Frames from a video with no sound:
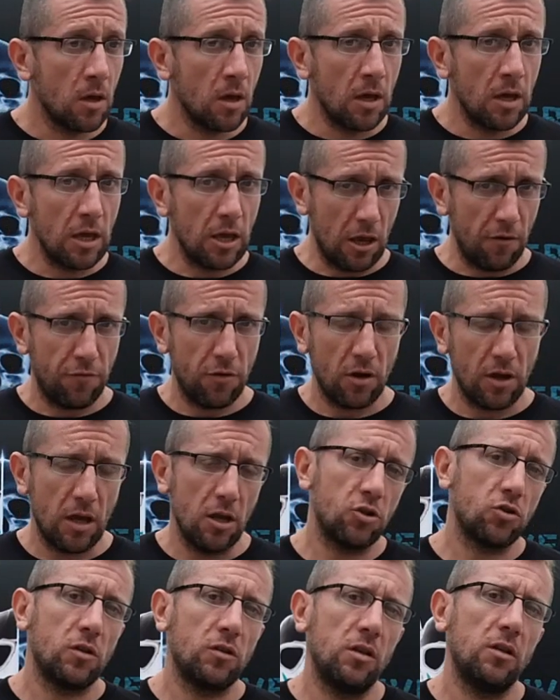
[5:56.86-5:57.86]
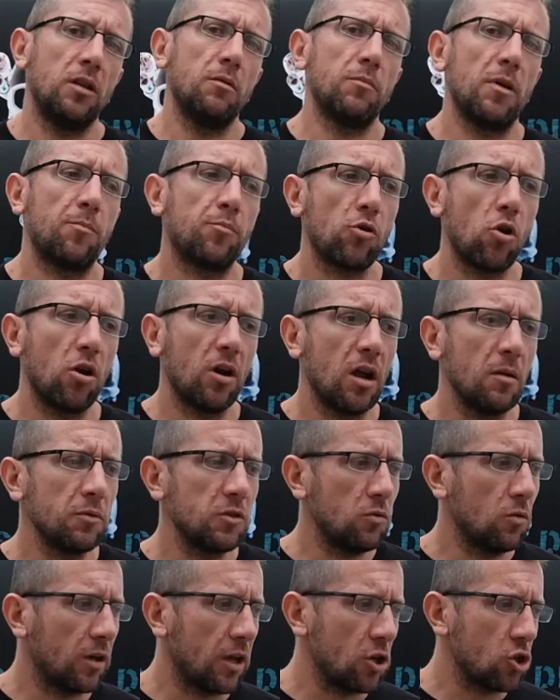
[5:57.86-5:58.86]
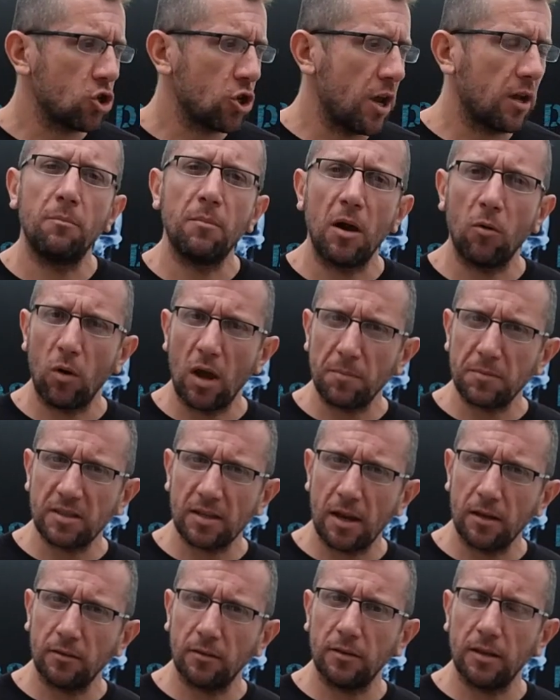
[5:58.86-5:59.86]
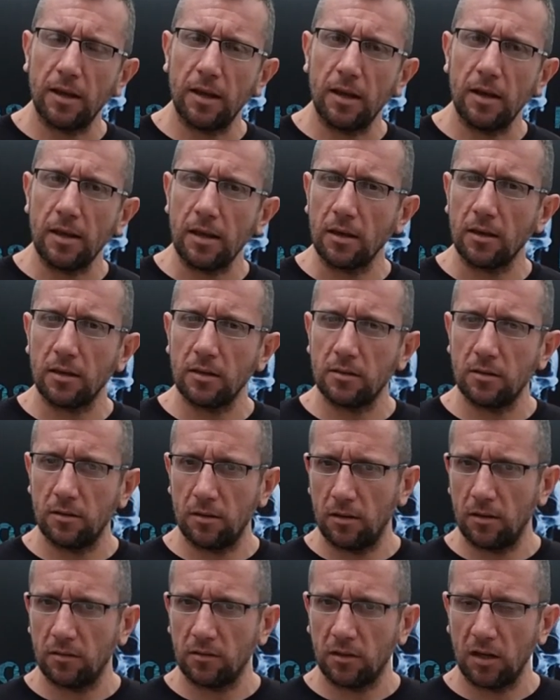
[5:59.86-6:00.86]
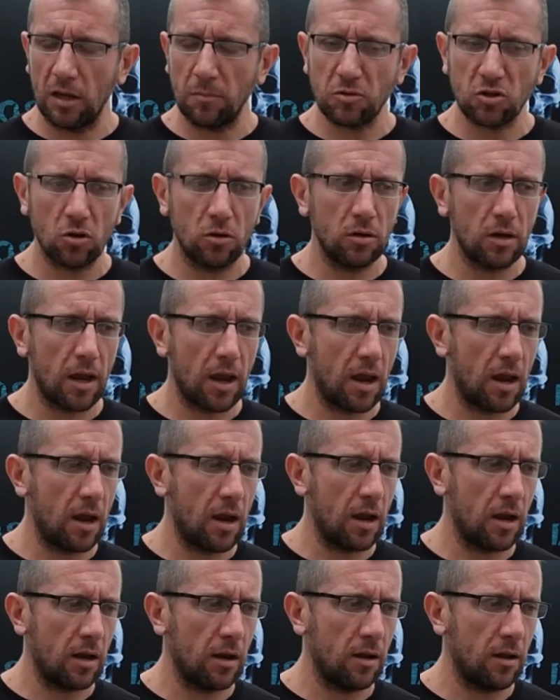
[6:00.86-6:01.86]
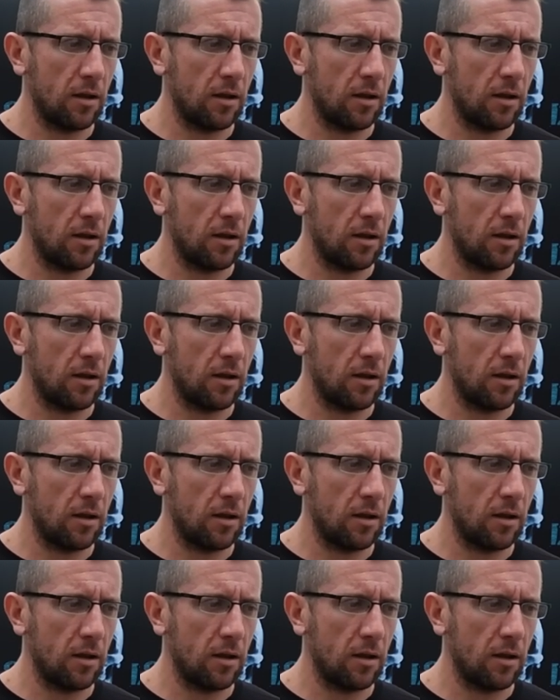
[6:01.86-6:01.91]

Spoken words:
If you're interested in my programs, you can check my website, the link is in the description, and